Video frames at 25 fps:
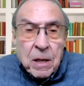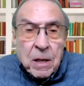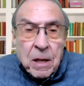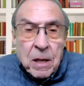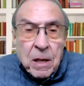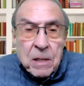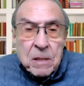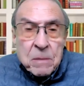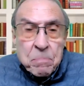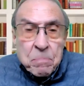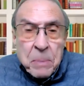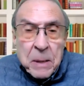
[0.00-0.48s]

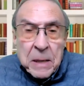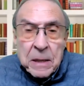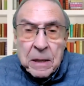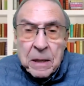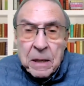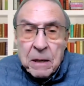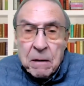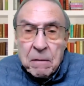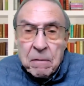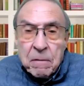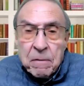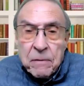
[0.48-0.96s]
has been
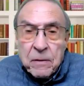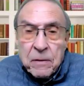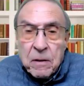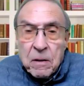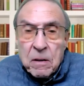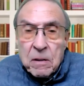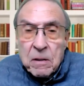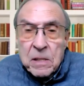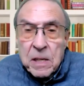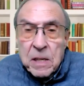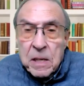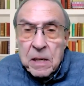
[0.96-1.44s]

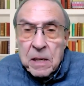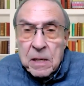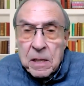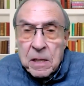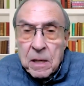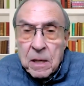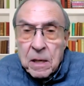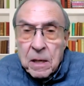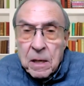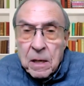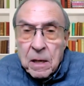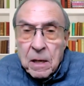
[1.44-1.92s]
converted.
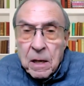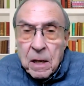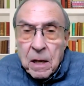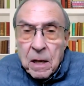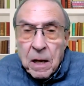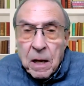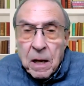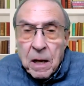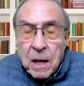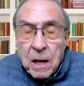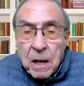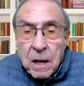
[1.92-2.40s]

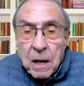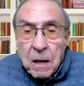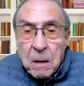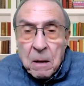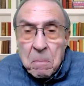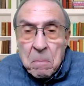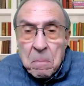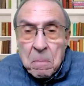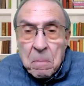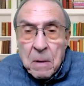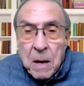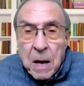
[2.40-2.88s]

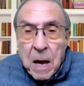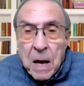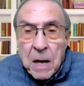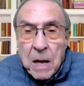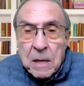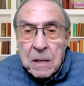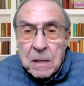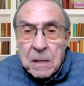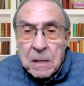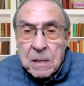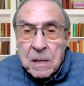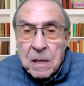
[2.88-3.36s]
Um,
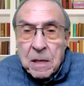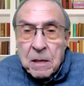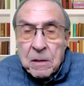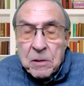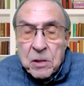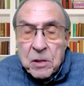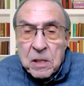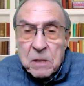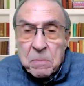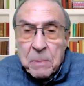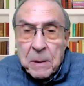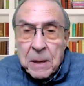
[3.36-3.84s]
and uh,
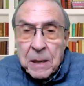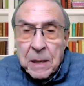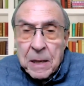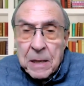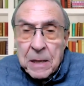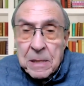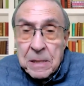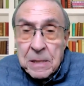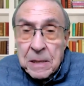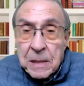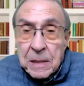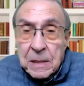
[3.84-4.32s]
she's been
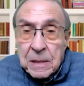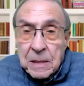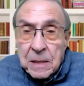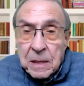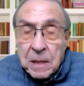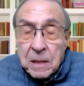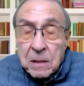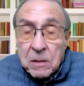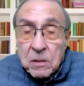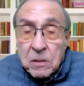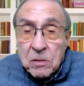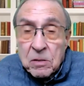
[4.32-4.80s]
listening to
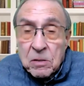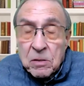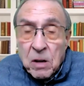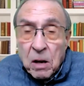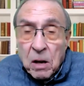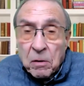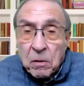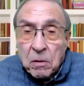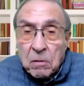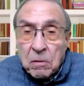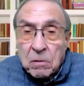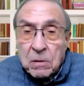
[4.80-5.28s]
the
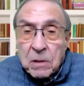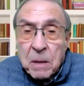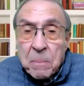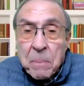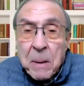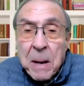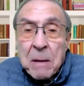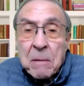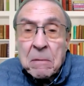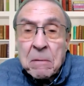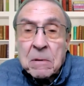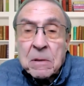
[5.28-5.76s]
Donald
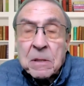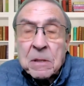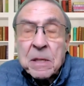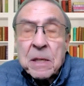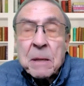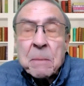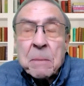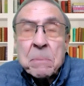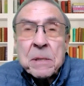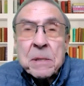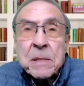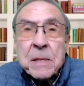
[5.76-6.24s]
about
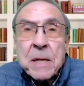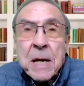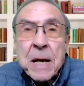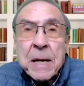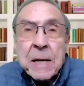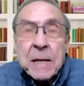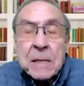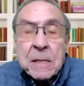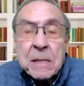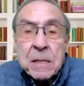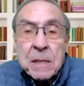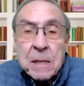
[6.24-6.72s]
deep
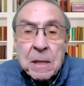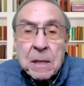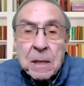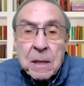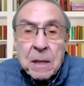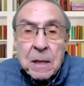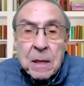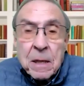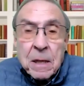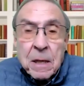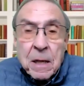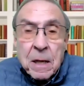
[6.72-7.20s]
state.
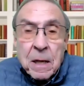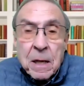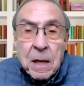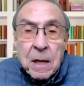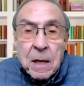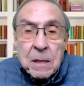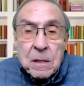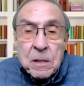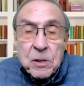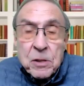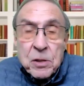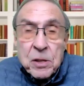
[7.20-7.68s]

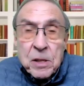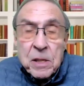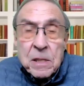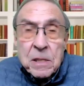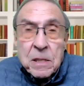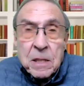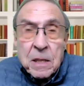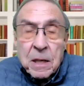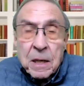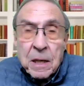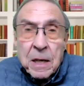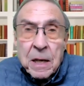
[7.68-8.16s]
And
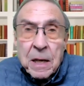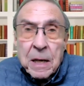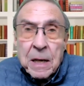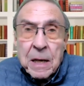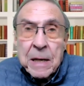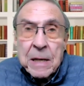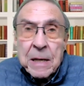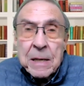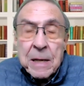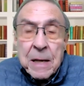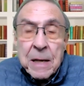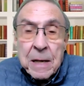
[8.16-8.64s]
she's
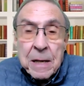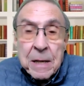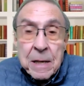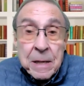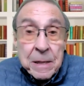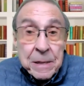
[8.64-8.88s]
clearly